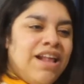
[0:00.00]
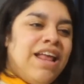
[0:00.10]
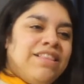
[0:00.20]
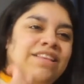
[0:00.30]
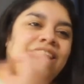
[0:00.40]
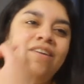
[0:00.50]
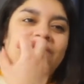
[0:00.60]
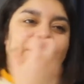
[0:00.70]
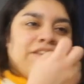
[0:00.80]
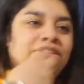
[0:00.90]
I like the
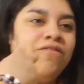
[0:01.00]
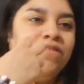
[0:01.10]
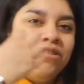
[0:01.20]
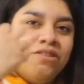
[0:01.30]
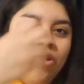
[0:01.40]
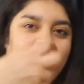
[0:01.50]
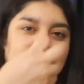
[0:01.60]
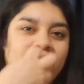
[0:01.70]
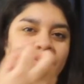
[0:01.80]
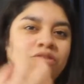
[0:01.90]
sound effect of the
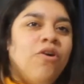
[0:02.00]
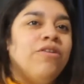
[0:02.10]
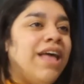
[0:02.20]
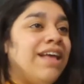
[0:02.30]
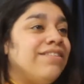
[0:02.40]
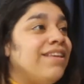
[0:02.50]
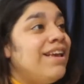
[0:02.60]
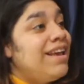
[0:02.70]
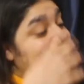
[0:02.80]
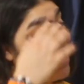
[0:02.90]
knocking of the door.
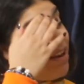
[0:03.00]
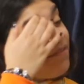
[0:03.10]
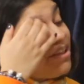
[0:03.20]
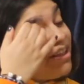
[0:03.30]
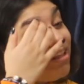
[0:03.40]
That's, it kind of